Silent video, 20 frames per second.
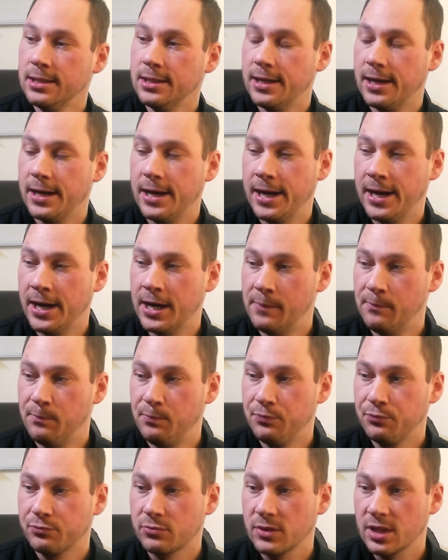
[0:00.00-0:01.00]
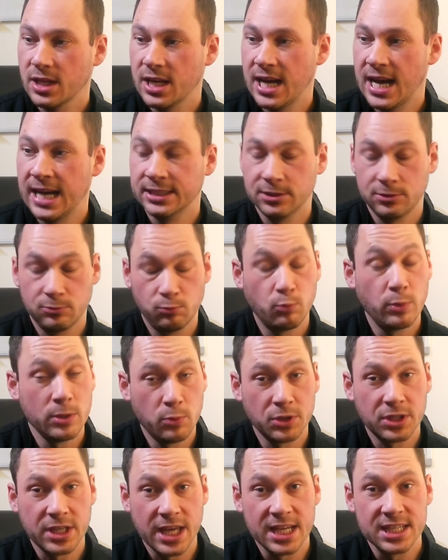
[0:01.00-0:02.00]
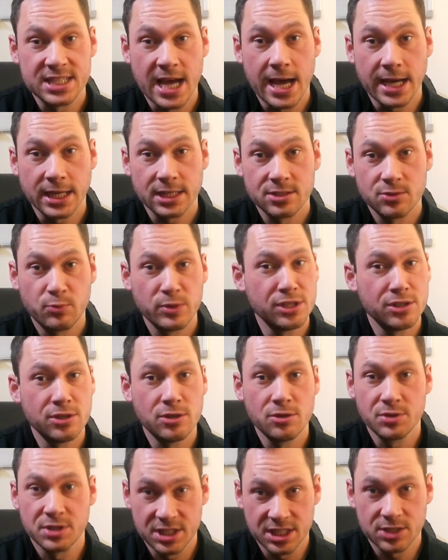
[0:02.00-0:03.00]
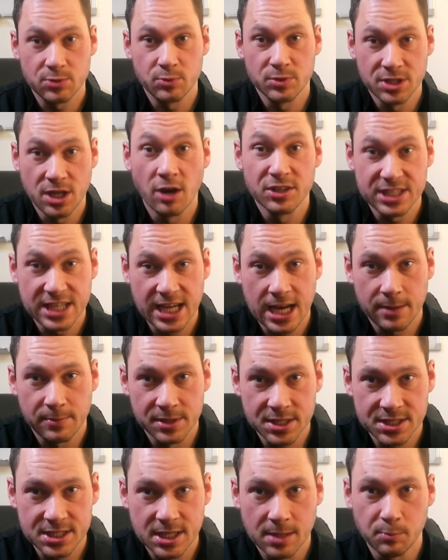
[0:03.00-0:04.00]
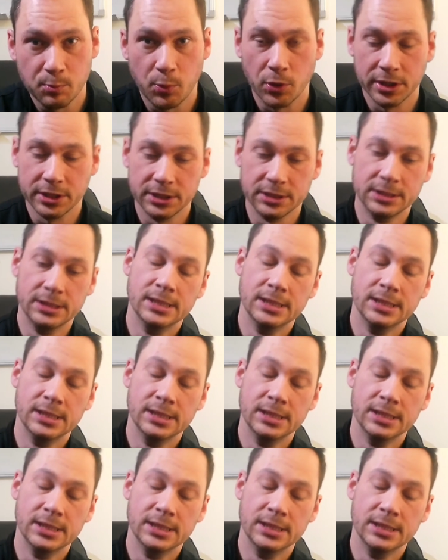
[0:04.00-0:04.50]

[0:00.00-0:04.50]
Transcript: Um, and we would get taxed. We knew that this was going to happen at some point.